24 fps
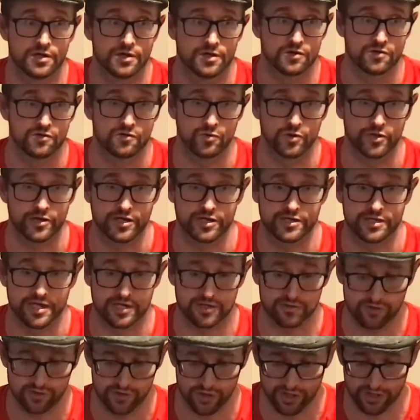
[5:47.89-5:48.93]
or working the
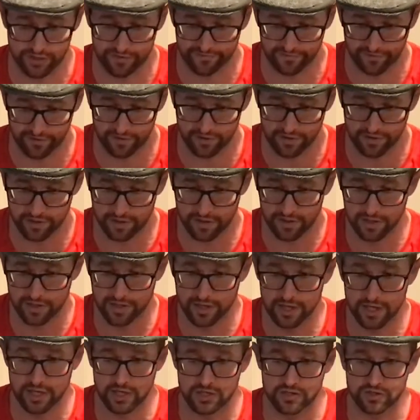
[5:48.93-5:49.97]
extra shift,
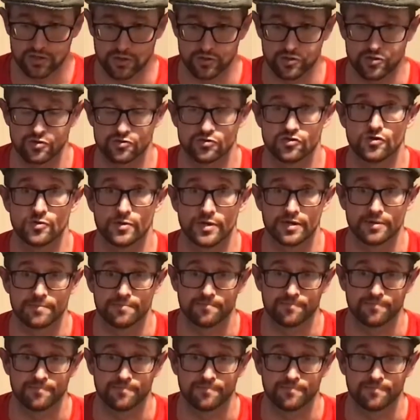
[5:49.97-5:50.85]
so you'll do it.